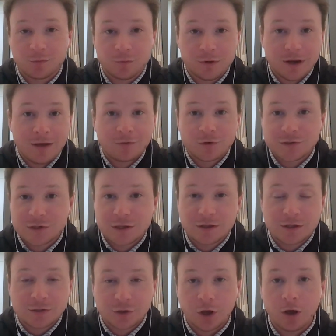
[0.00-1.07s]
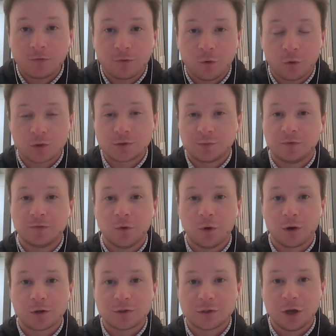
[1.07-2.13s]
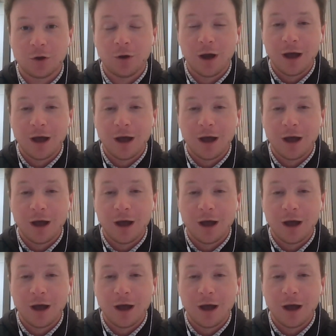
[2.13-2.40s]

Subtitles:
never seen this golf course before, so